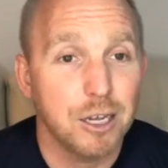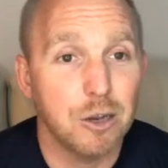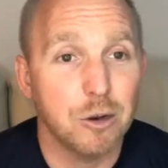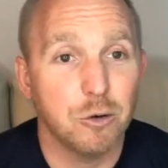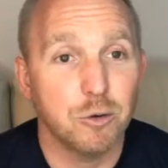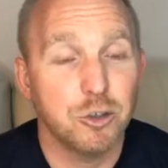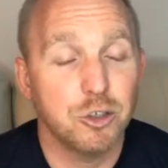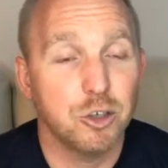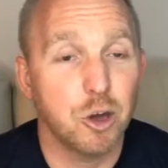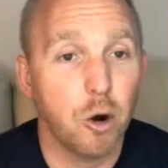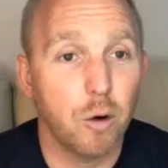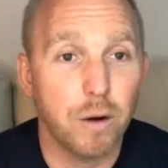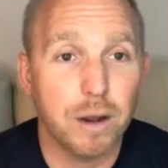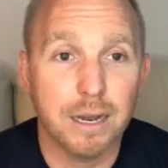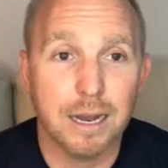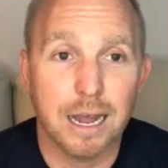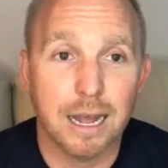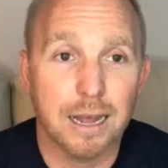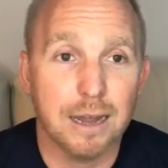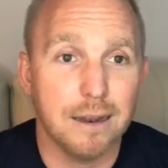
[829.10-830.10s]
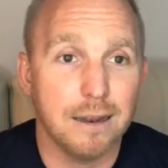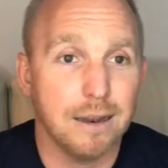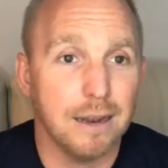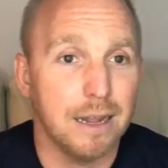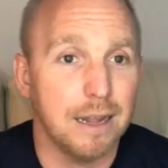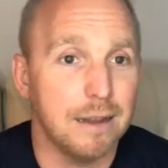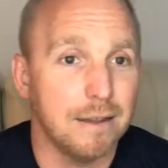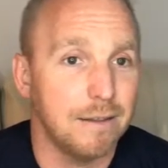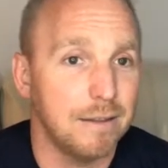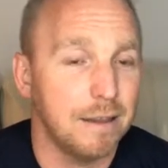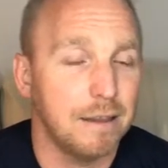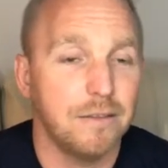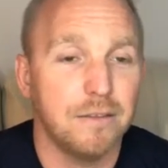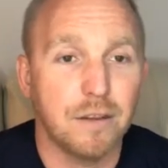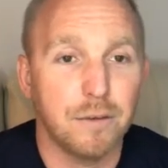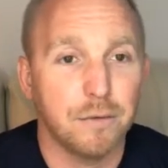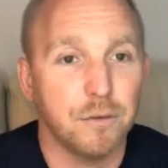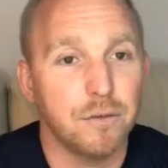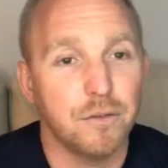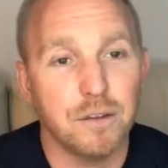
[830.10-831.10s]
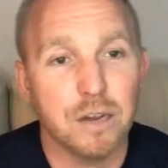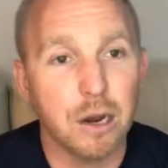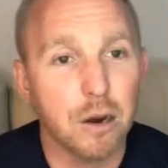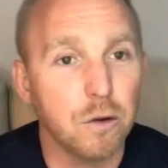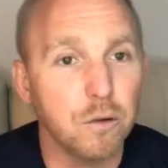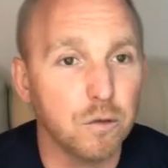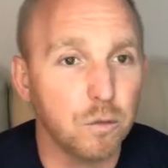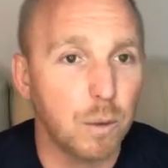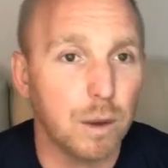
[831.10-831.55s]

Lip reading: Show it in these different scenarios,